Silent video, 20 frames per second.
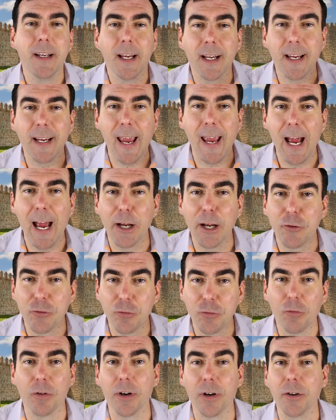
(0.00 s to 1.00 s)
a cash
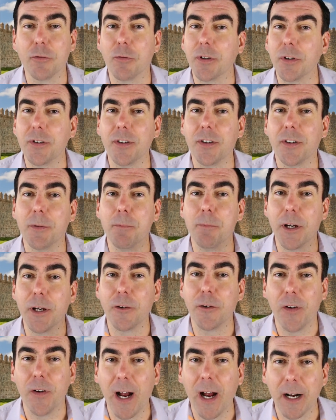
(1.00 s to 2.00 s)
shortage, which is a
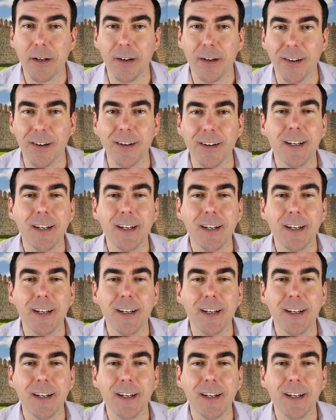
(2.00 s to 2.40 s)
big factor here.